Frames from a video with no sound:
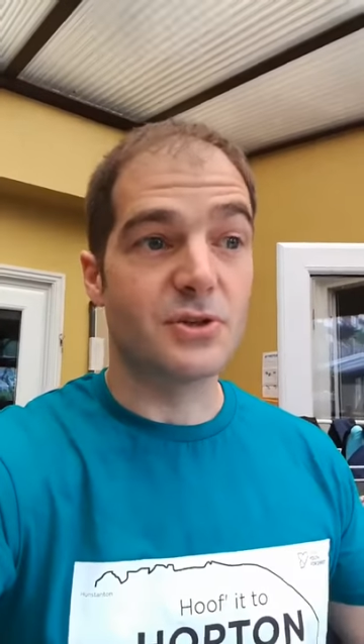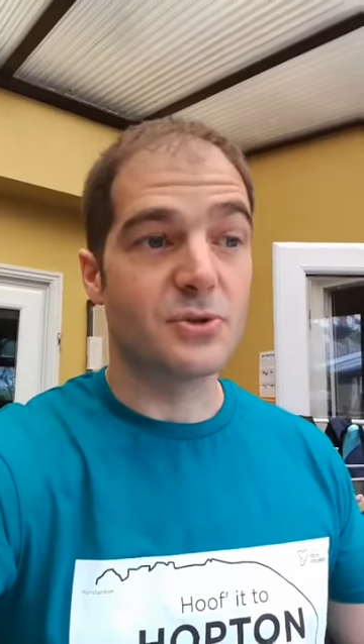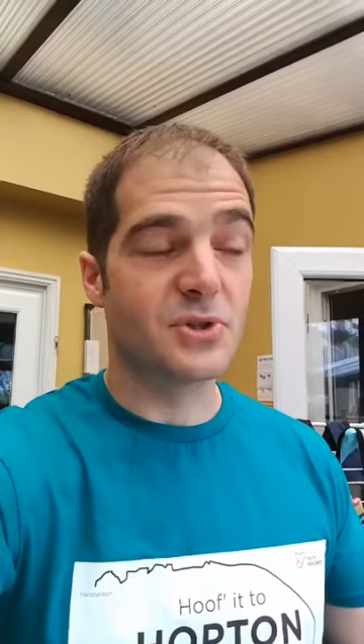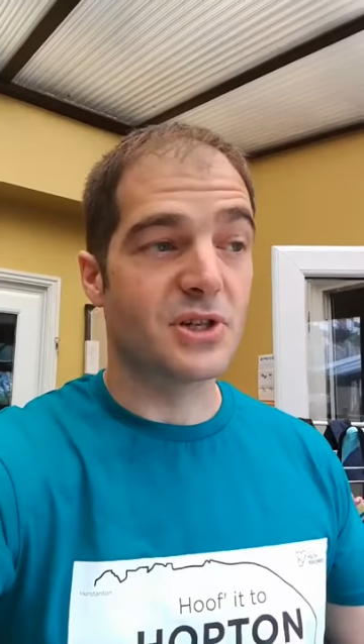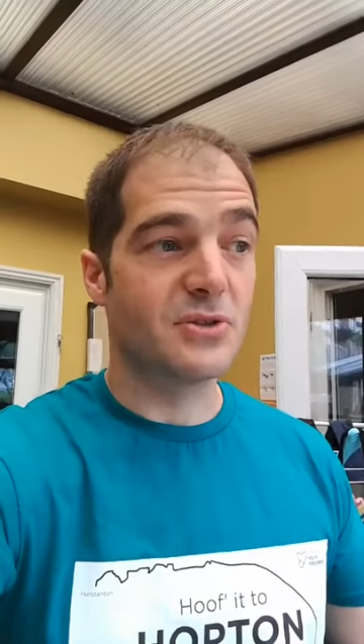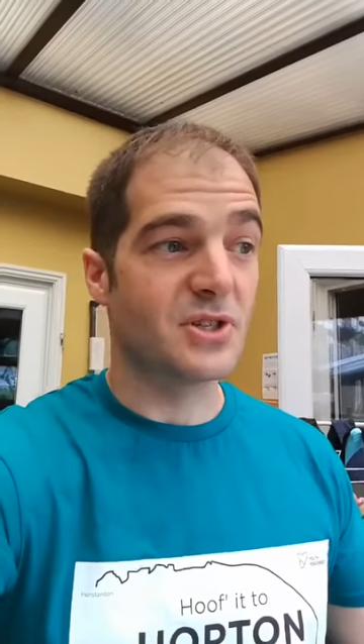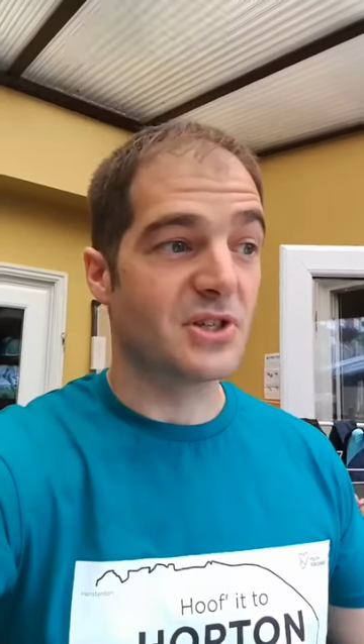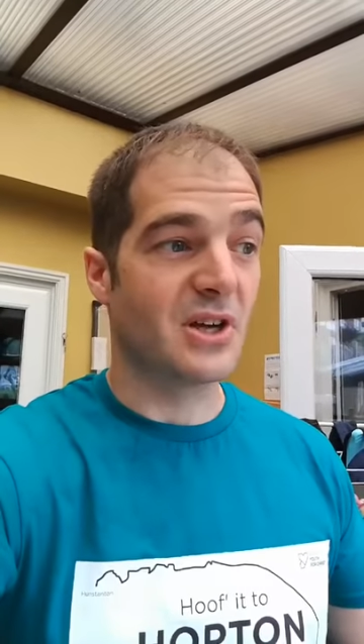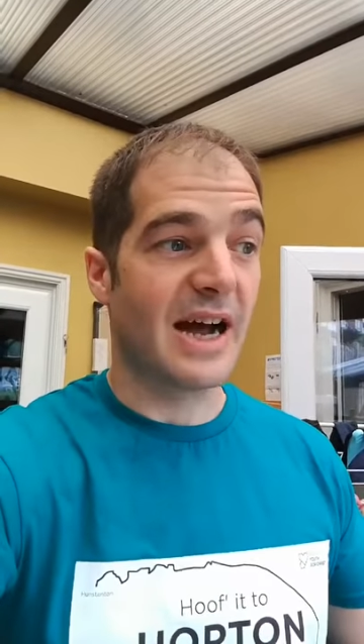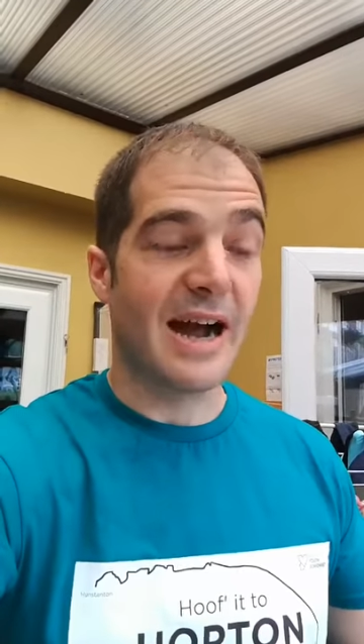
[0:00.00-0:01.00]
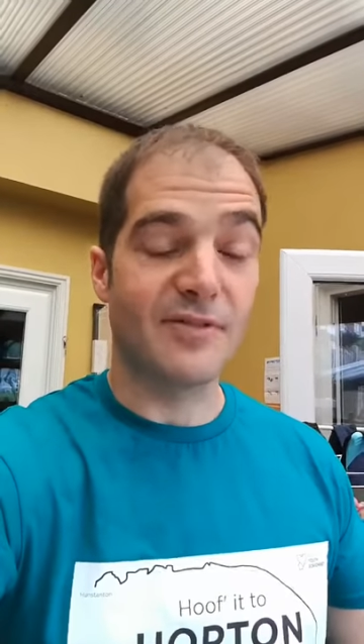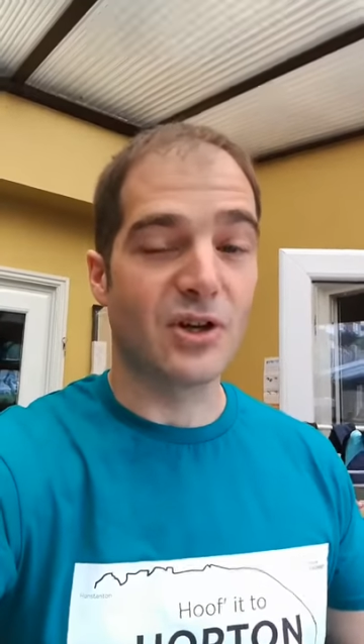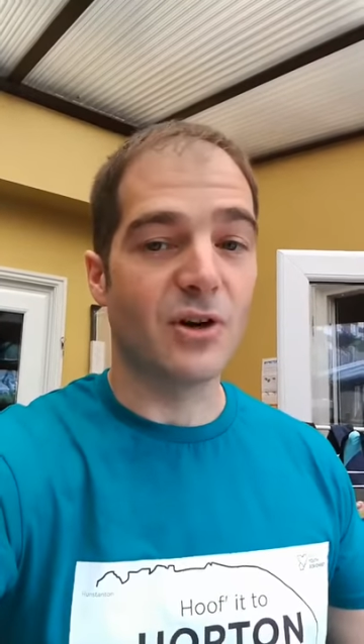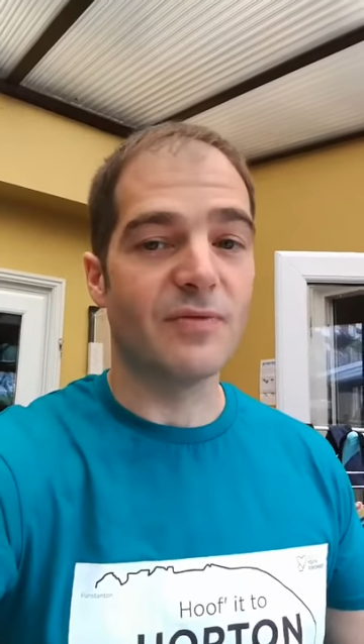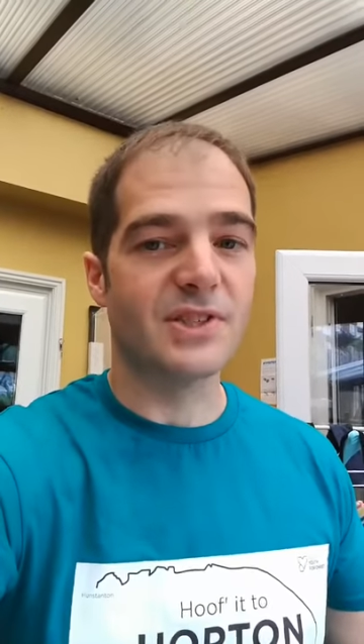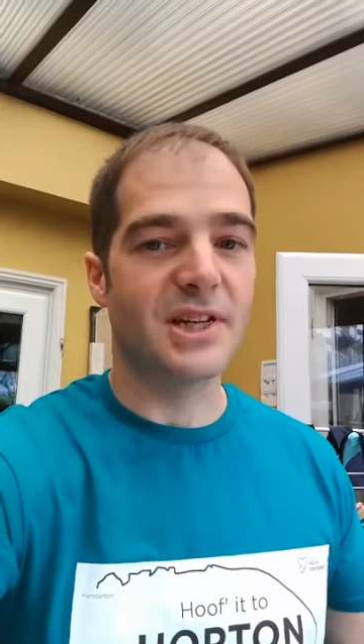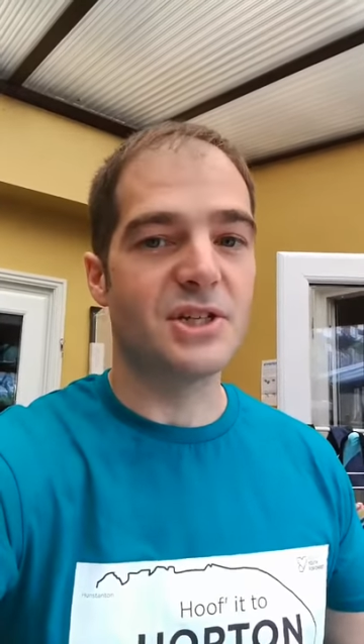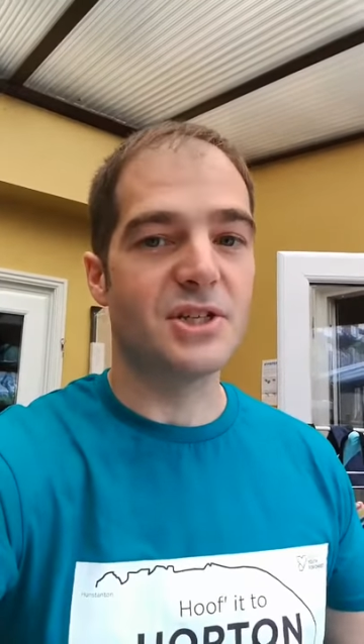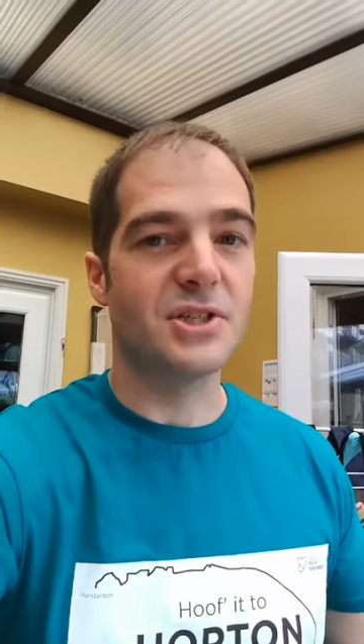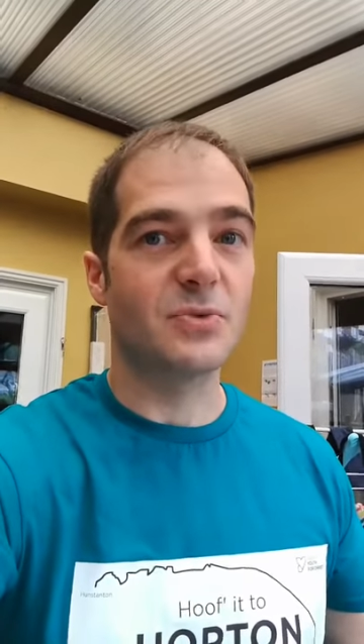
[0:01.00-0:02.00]
social skills is like having
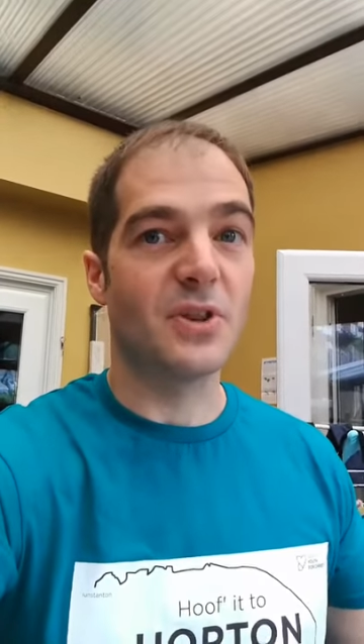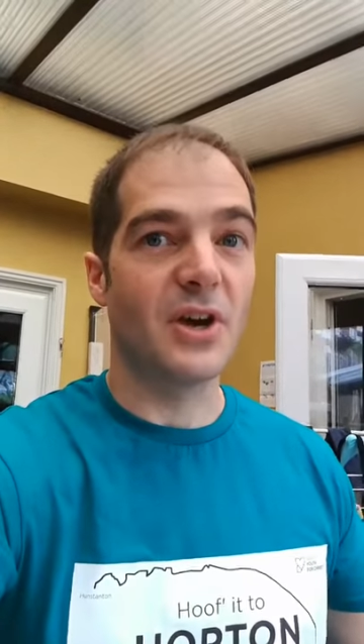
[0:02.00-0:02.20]
conversations